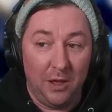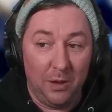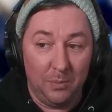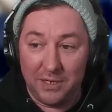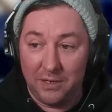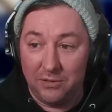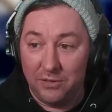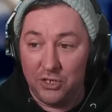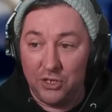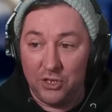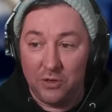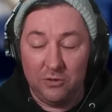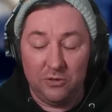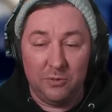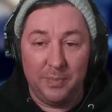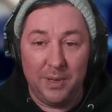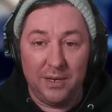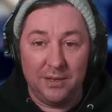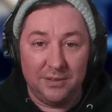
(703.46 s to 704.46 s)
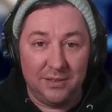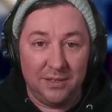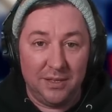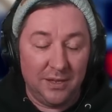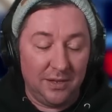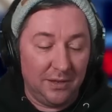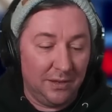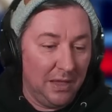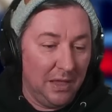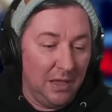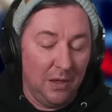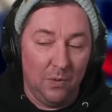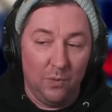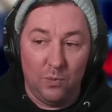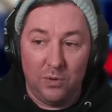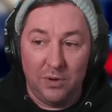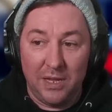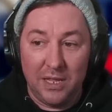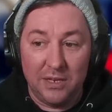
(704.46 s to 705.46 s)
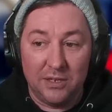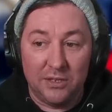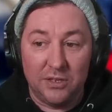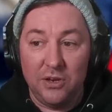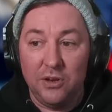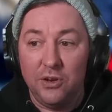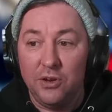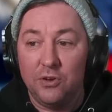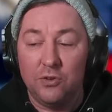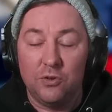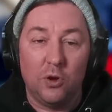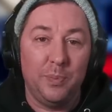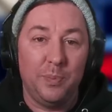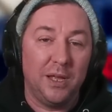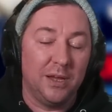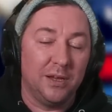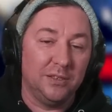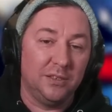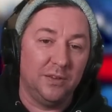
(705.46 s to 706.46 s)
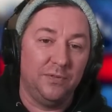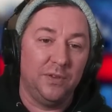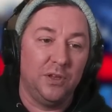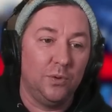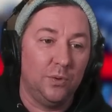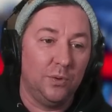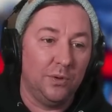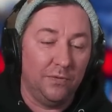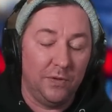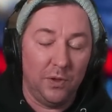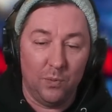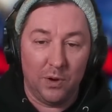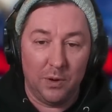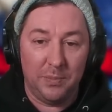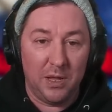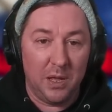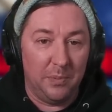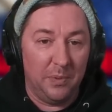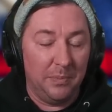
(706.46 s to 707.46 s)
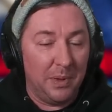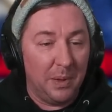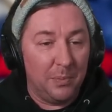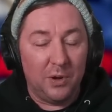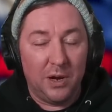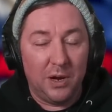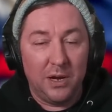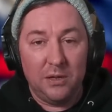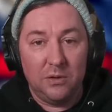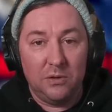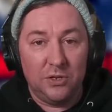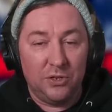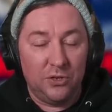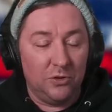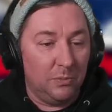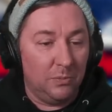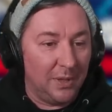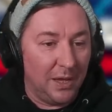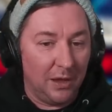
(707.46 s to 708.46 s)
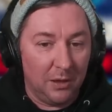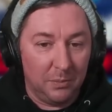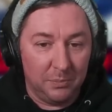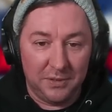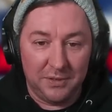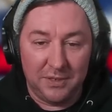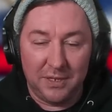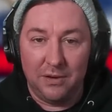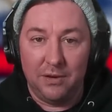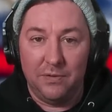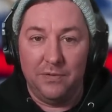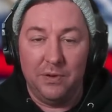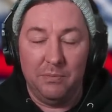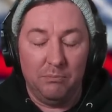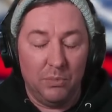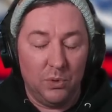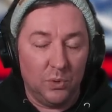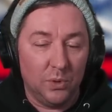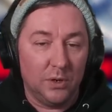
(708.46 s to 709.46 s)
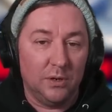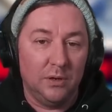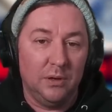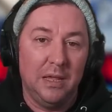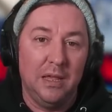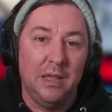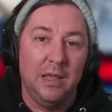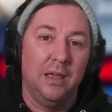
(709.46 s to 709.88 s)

Helps out the show tremendously. We'll continue to grow because of you. If you want to become a member on YouTube, that helps us out even more.